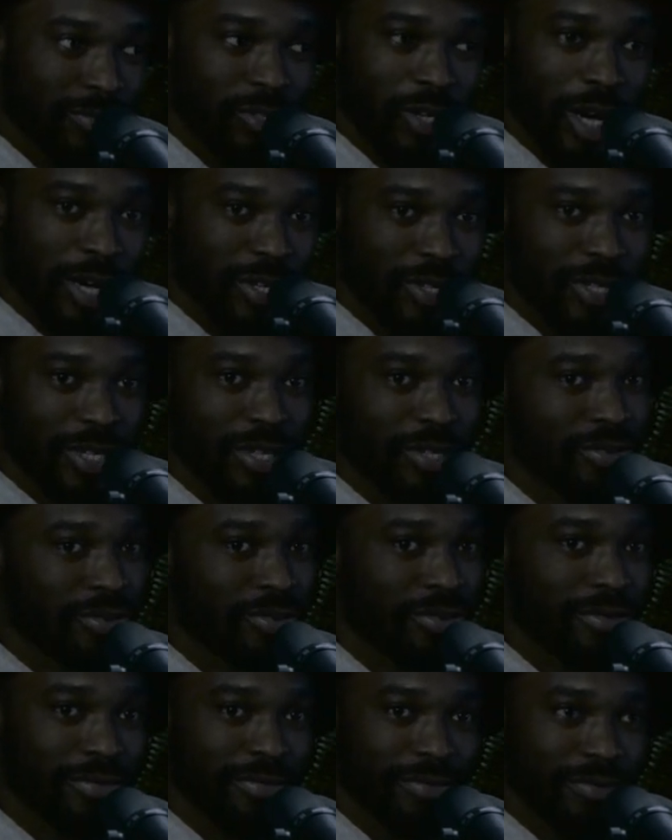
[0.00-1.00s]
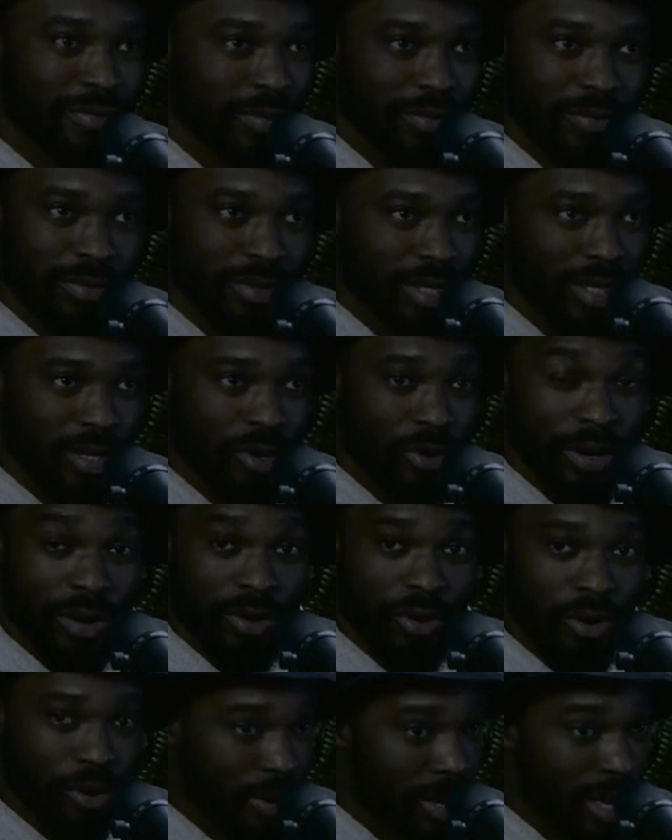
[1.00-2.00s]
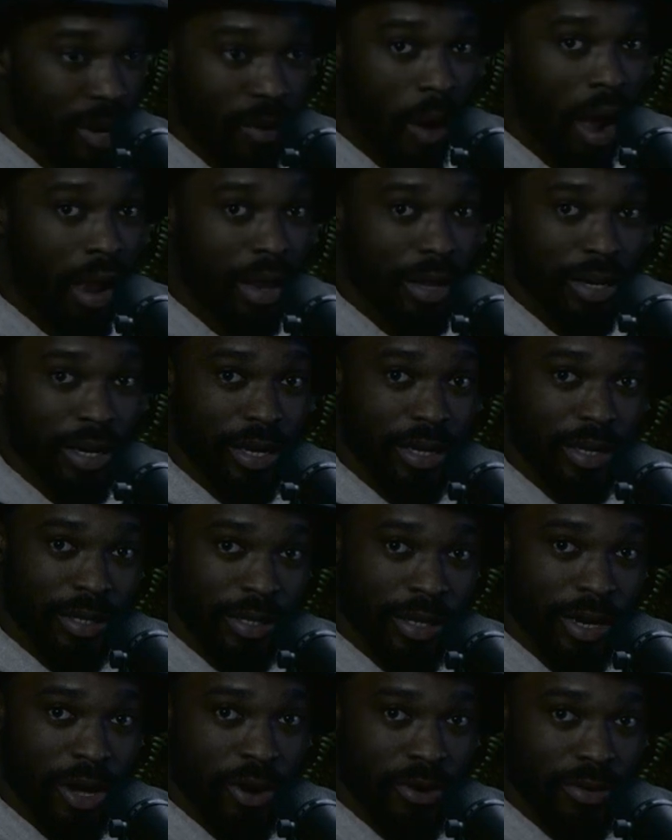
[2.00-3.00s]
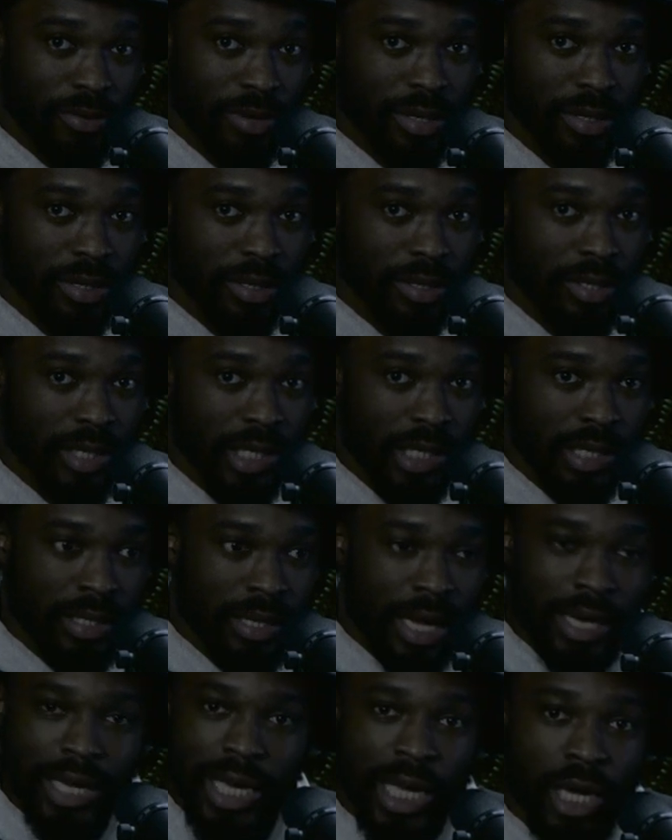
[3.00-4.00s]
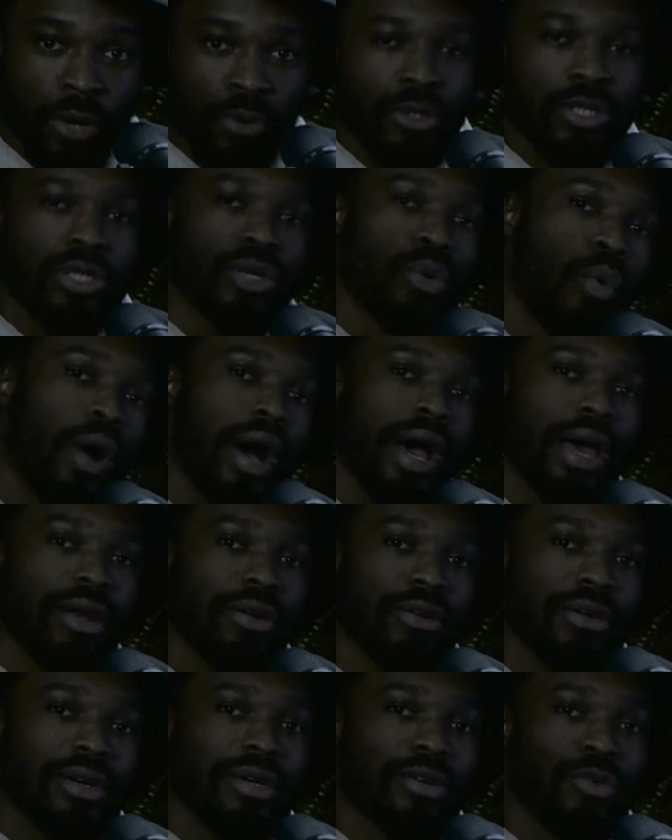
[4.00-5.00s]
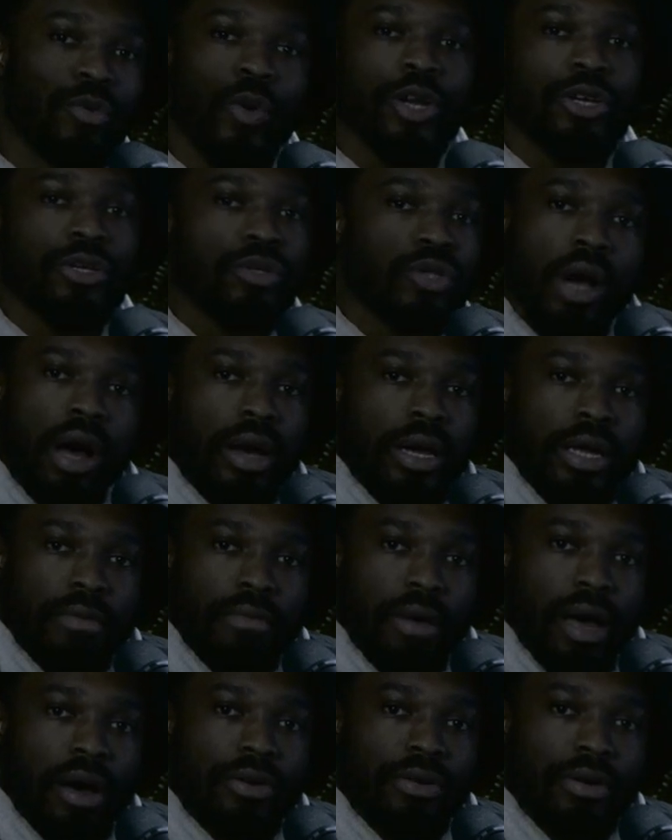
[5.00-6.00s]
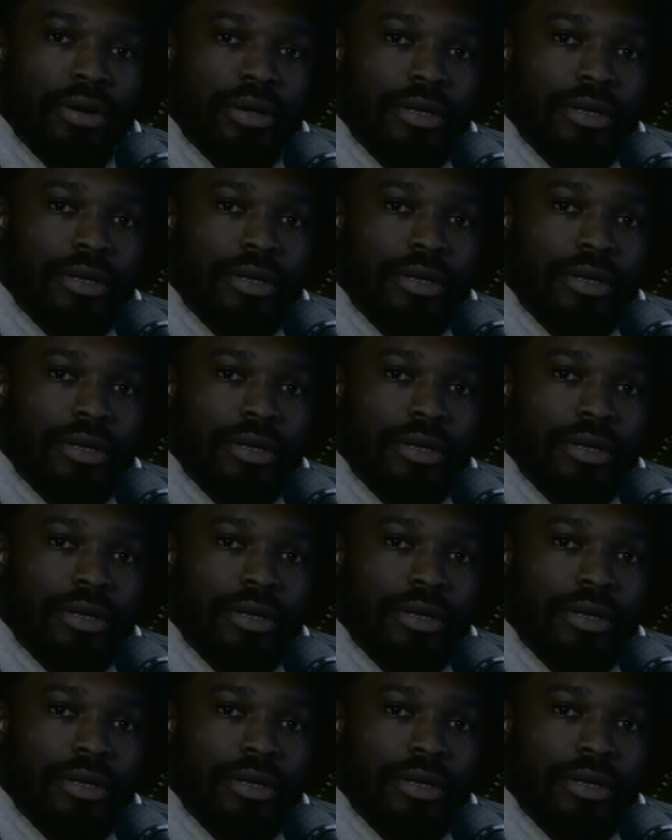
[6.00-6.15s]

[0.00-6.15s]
justice or or, or equality. You know. Like equal to what? What are you talking about?